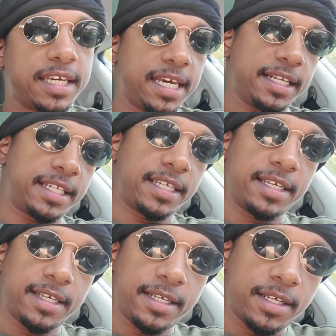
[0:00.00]
Kit.
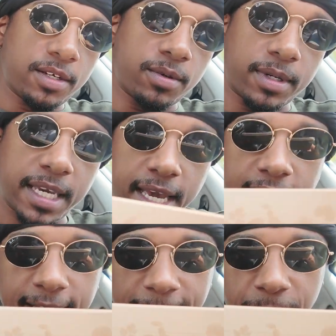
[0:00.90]

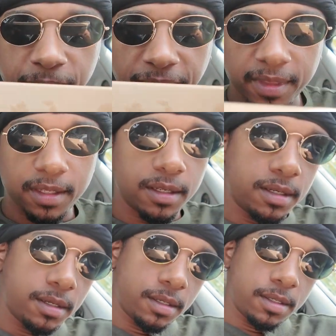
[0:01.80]
Okay,
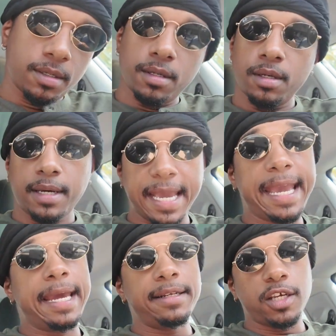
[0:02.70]

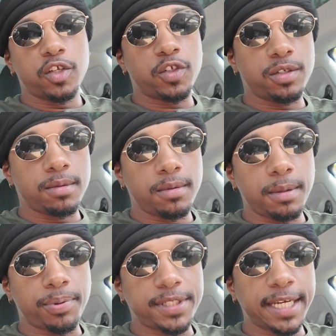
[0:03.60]
and
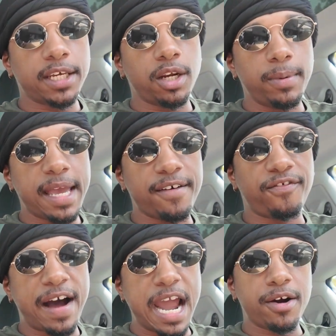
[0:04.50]
in particular, we have
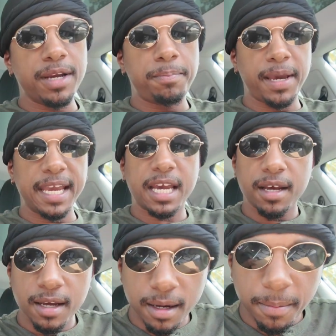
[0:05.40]
fiery pink
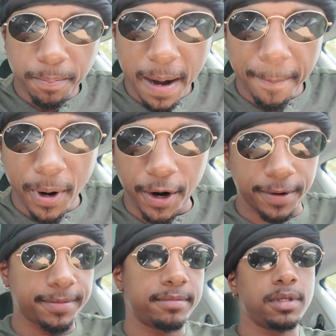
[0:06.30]
pepper.
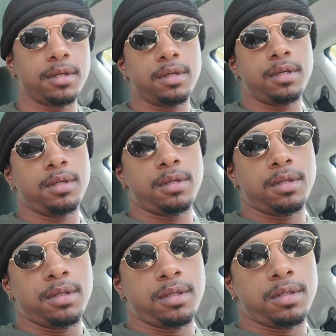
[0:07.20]

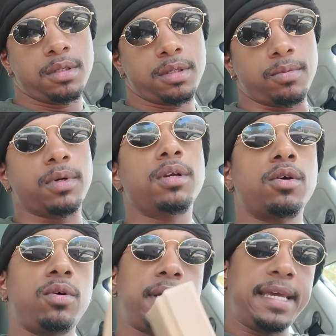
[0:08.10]
So we're gonna
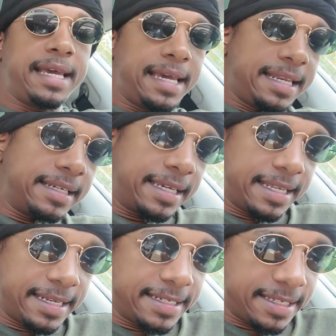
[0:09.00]
go ahead and
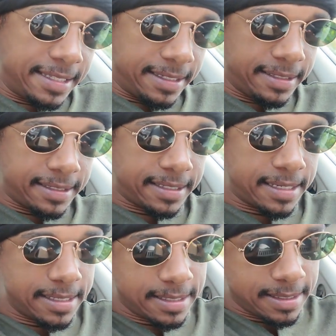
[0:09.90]
get into
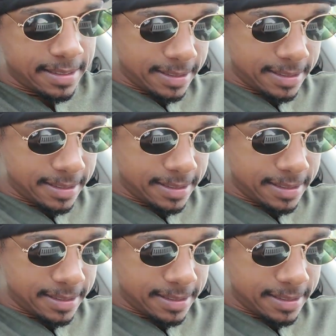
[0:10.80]
this.